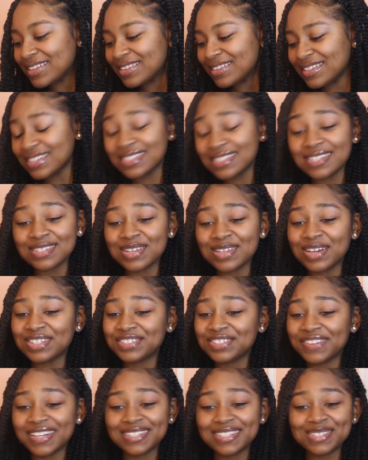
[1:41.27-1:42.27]
This is all
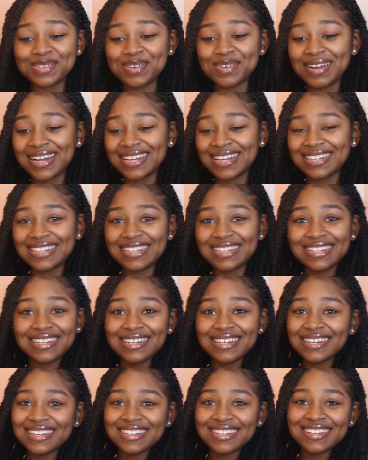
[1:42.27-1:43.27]
drugstore, honey.
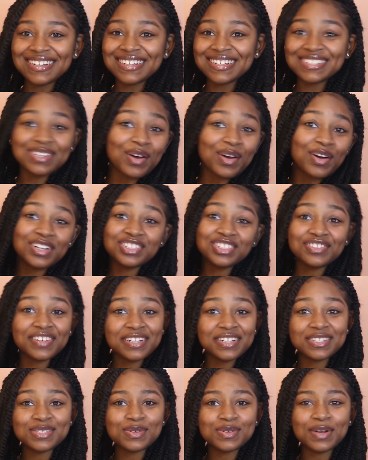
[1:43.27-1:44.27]
It's all
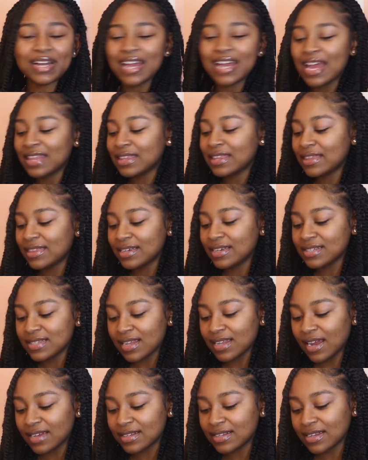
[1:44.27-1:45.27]
drugstore. The things
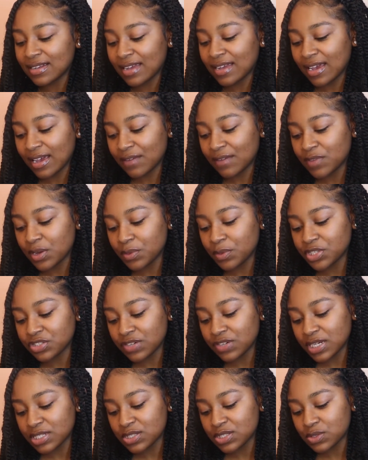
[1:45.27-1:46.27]
that I didn't have that were
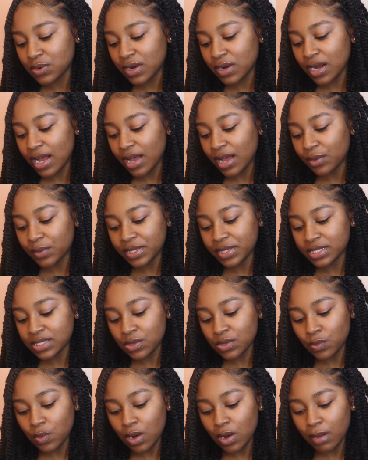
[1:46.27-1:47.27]
drugstore, I went
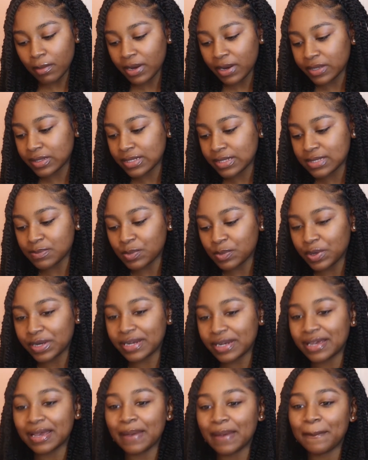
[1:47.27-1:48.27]
to Walmart this
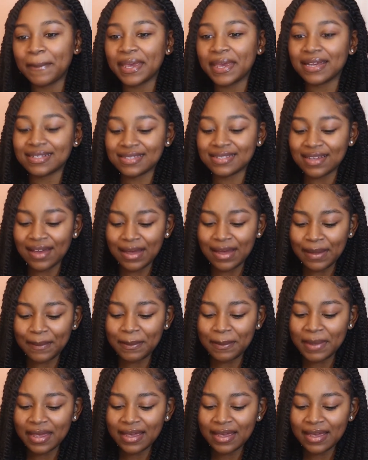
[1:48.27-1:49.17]
morning and picked up.